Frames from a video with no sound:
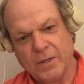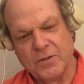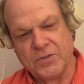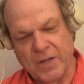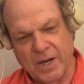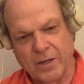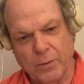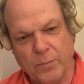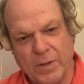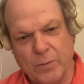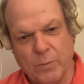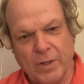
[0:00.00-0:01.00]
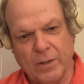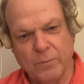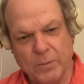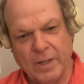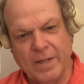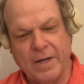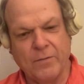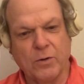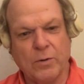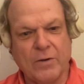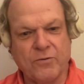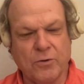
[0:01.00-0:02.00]
that is not going to run well? Well, I
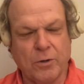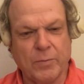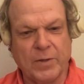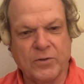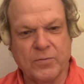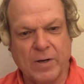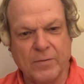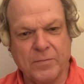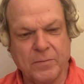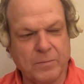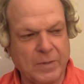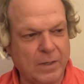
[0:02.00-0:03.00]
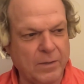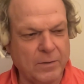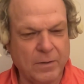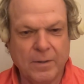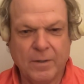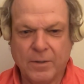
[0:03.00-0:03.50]
never go offshore when it's rough. Well,